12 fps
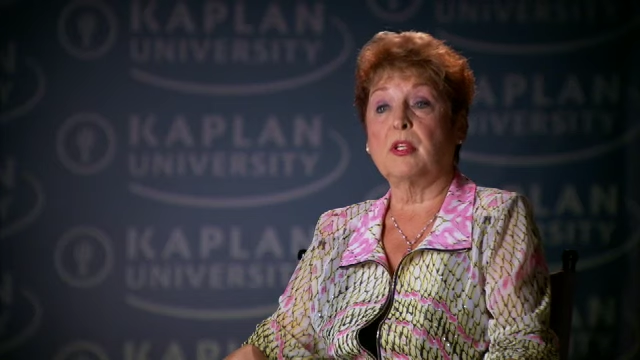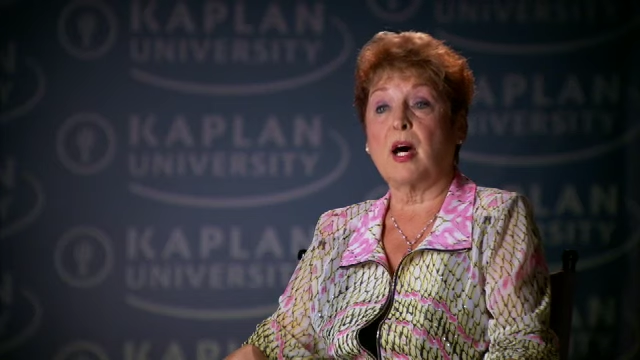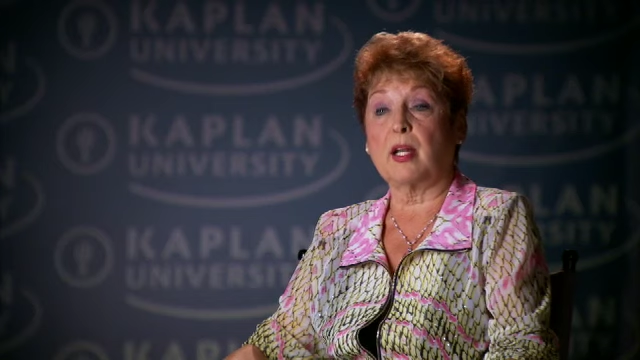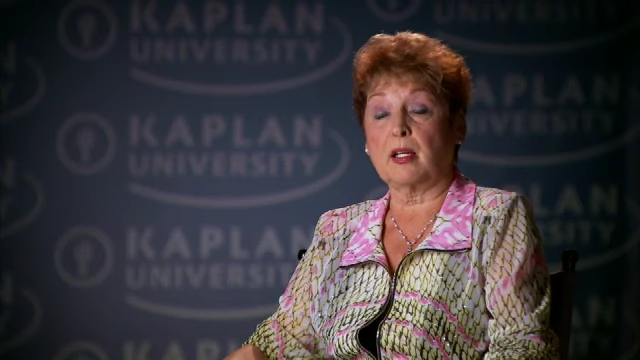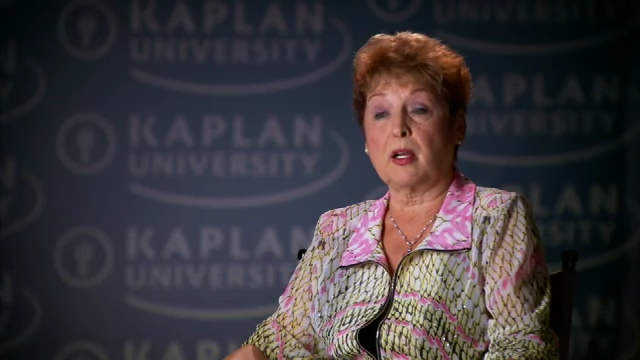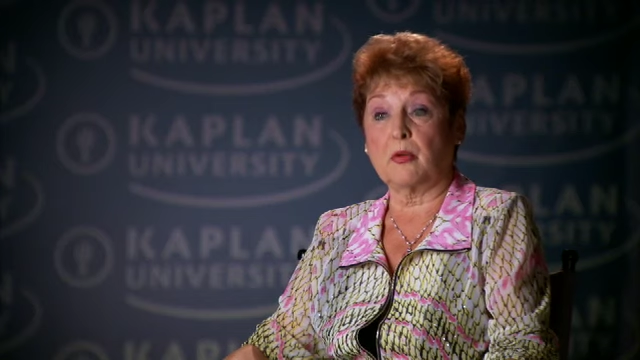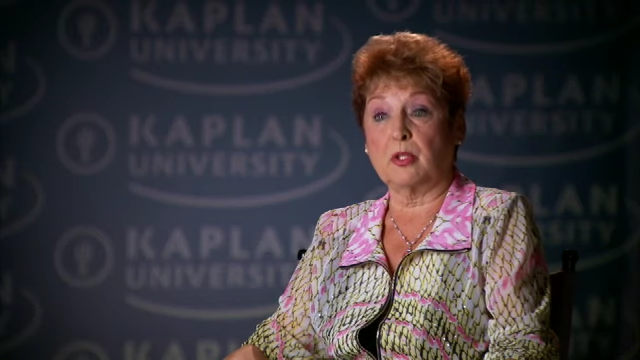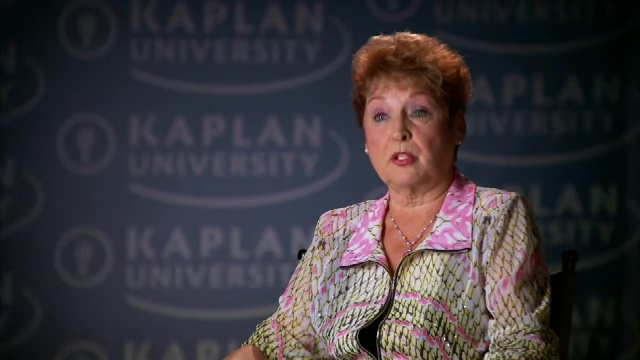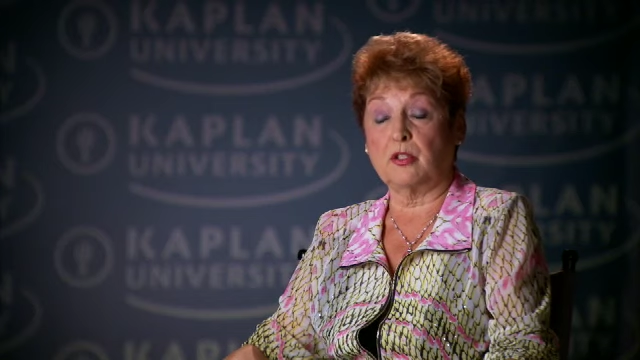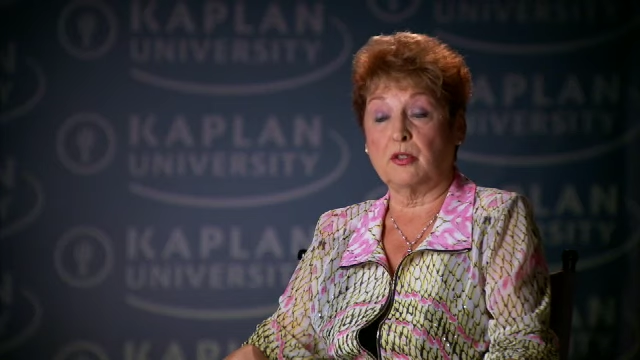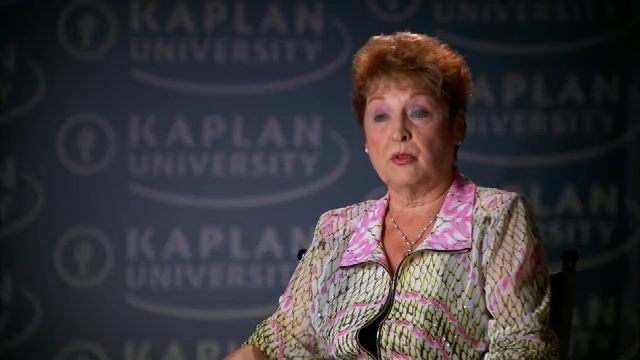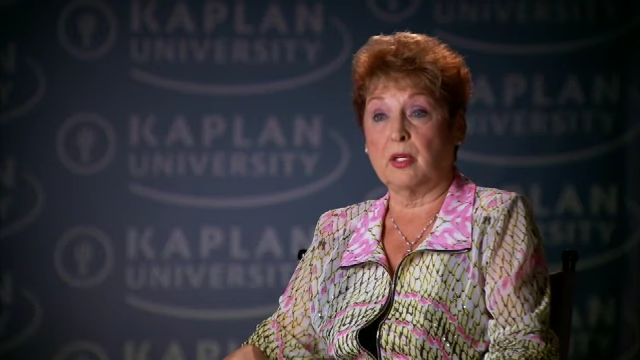not going
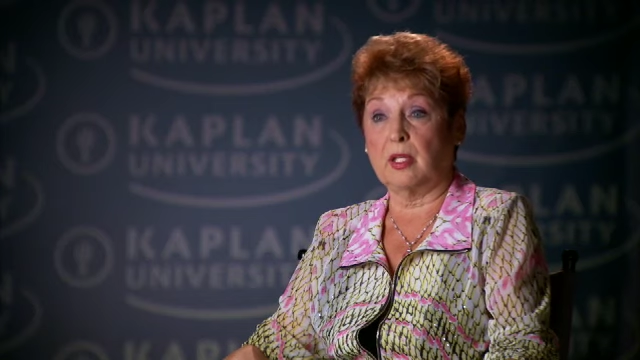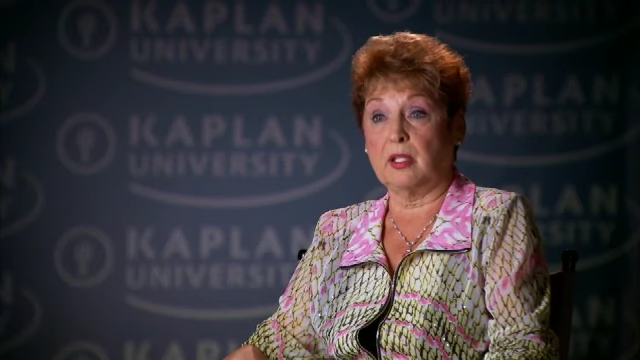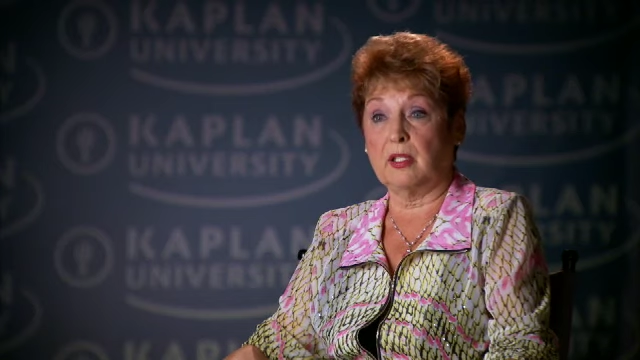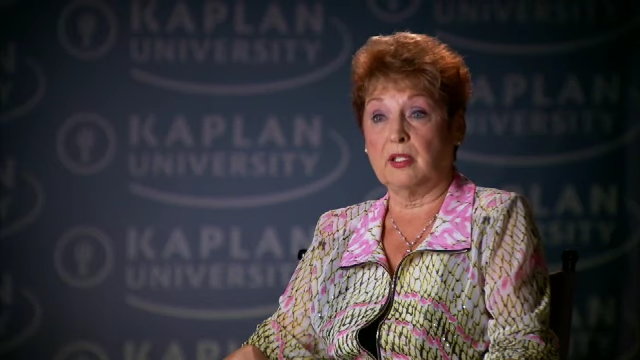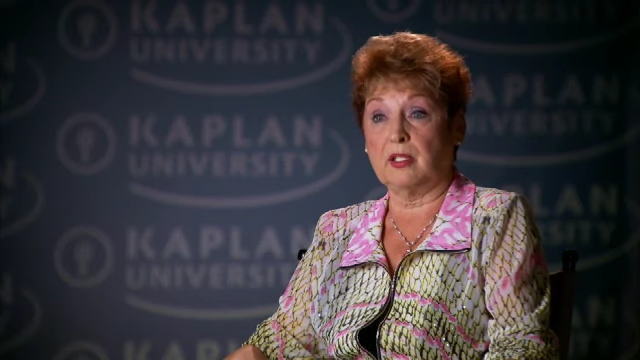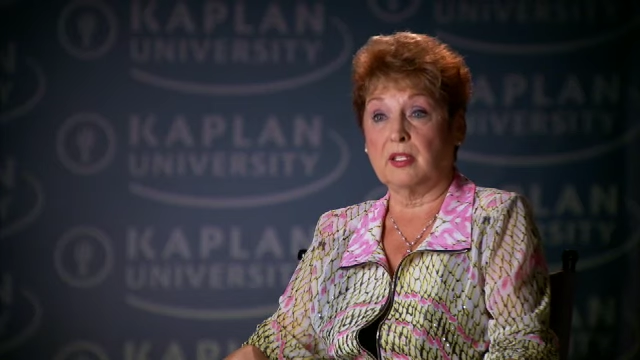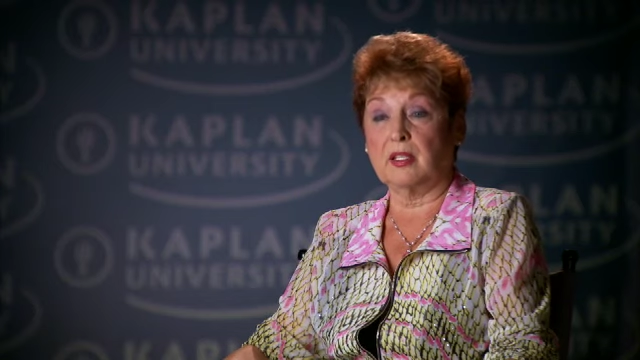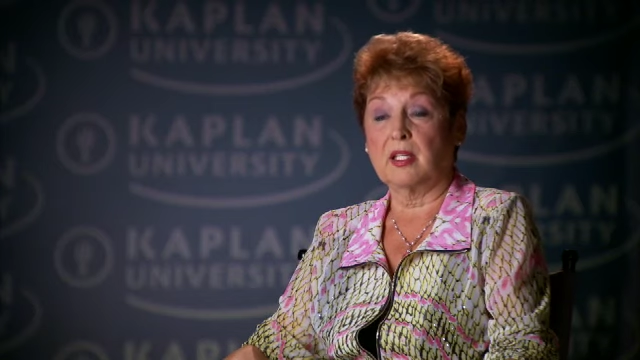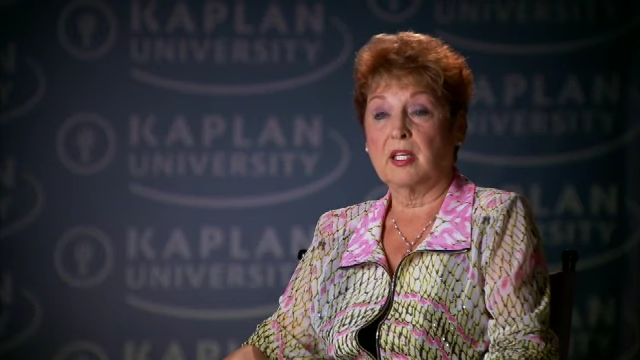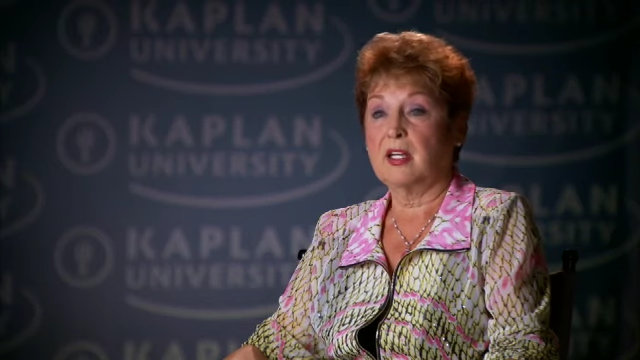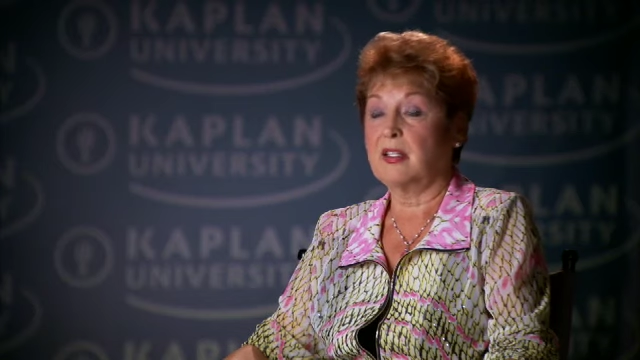to do anything